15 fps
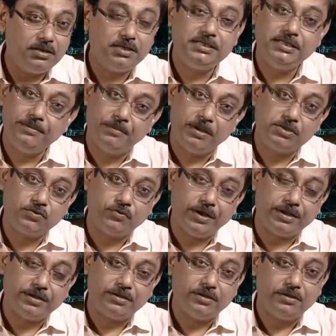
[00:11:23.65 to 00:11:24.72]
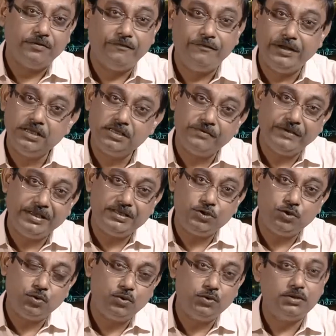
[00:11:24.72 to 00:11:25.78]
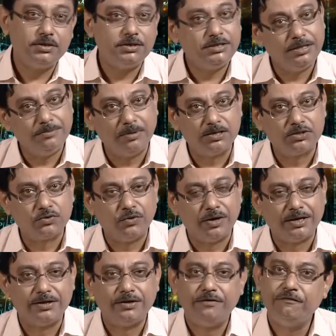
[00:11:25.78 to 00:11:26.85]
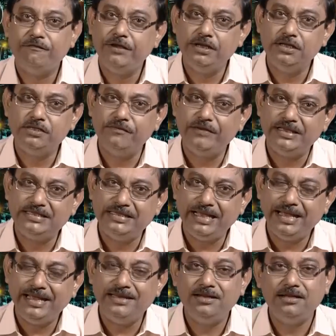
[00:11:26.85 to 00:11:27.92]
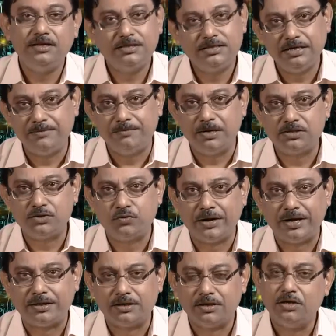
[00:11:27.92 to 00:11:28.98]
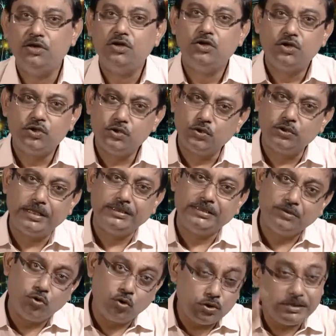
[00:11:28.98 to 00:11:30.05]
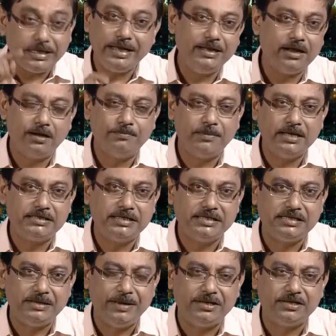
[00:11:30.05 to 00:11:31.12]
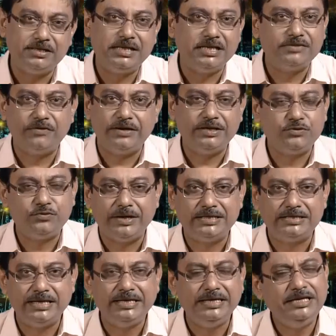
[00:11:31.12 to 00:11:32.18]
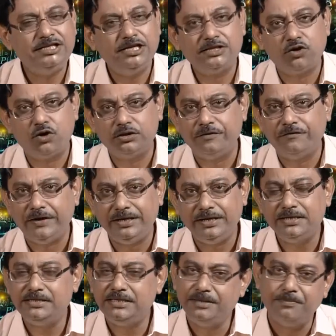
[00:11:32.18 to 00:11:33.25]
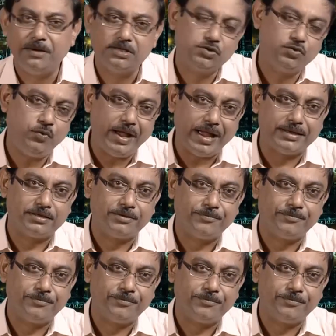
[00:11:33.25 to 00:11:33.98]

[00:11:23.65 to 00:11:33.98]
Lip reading: Sigma square. Variance of x2? Sigma square. Variance of xn? Sigma square. So those n unbiased estimators, x1, x2, xn, each has got the variance sigma square.